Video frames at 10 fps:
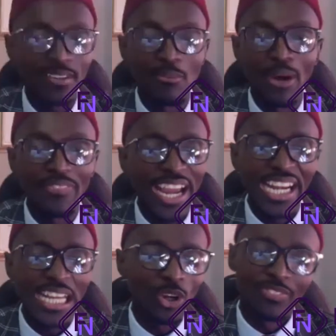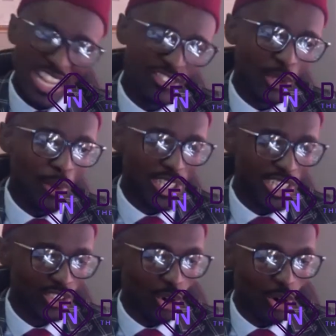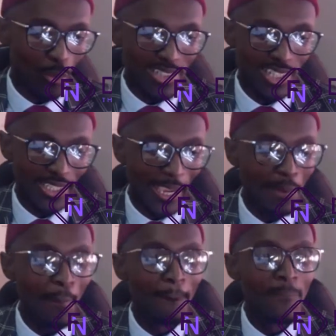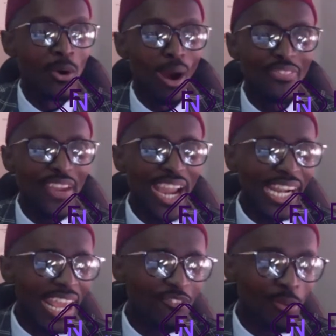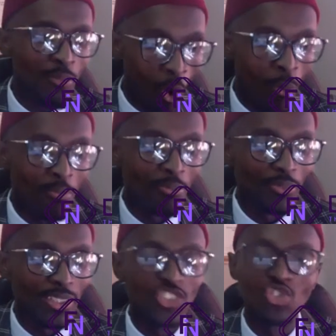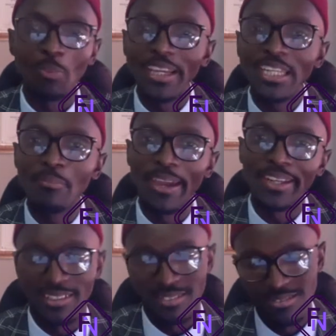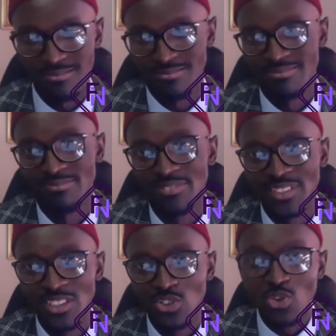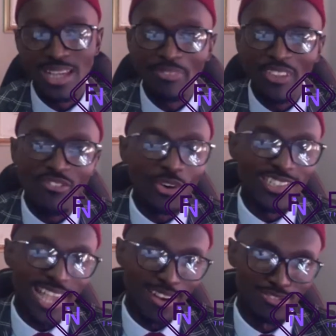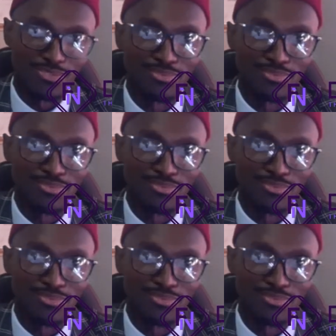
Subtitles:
I learned, don't thank for the question, Doc, once again. One thing I learned from home is to be independent. Do something for yourself.